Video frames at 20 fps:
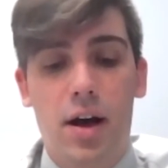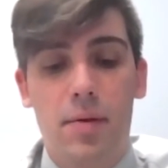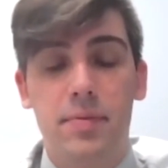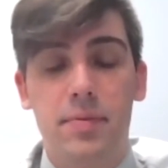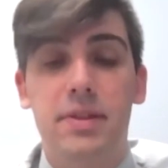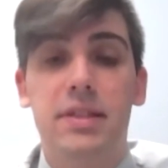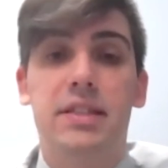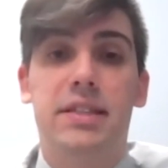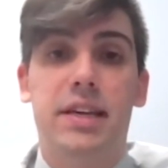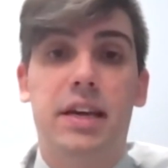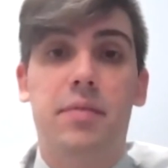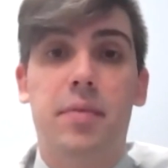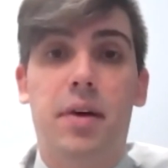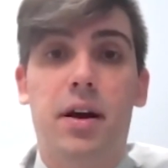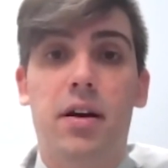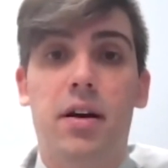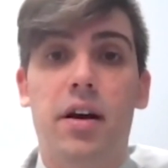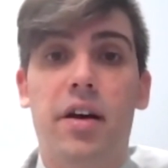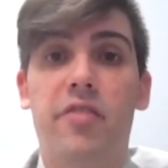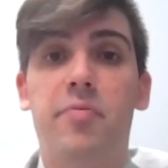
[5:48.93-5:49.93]

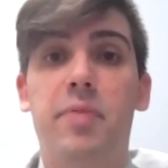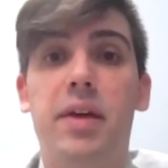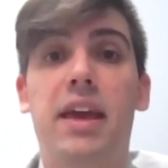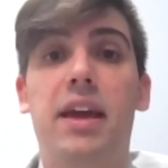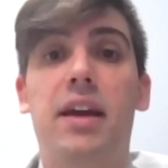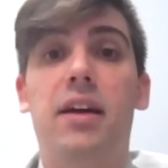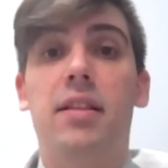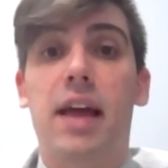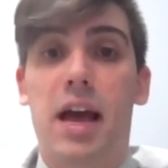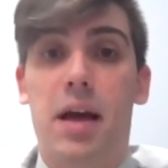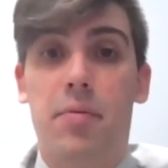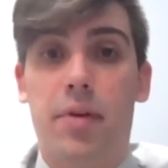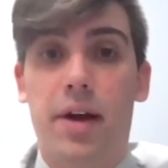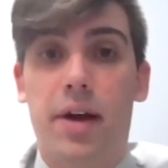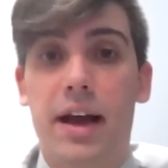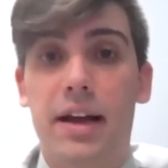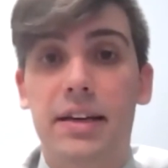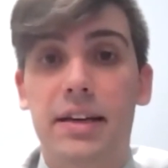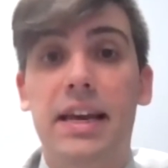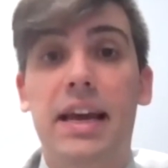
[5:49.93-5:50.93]
stigma of being a lab
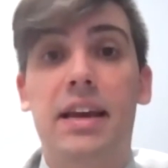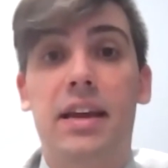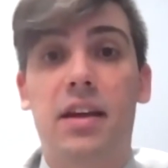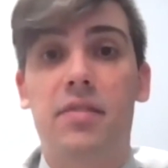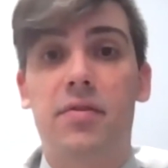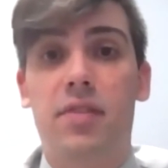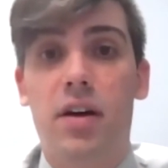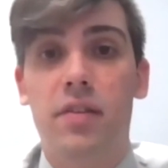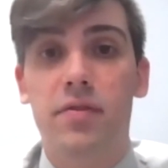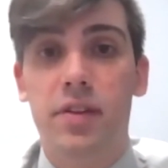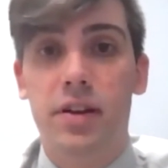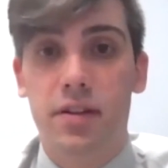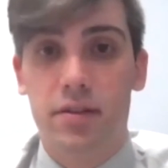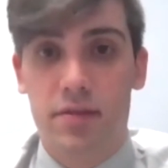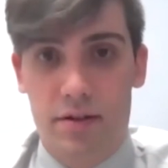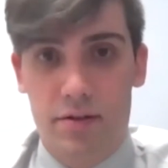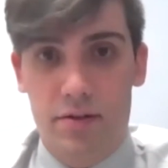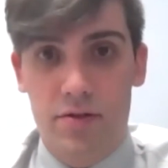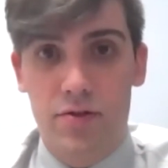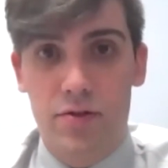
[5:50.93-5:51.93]
rat and getting involved in a
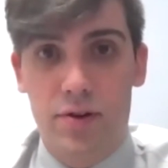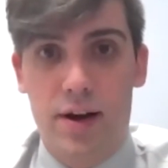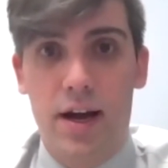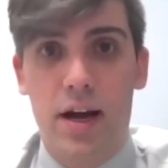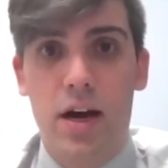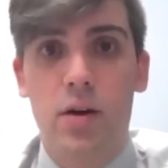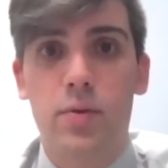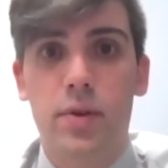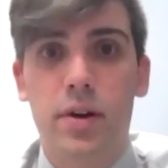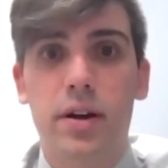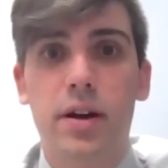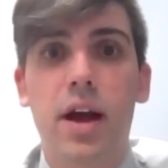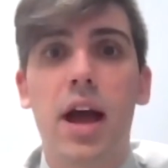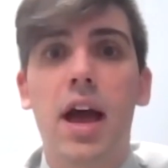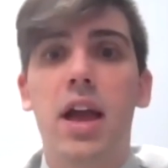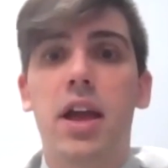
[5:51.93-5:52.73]
clinical trial where,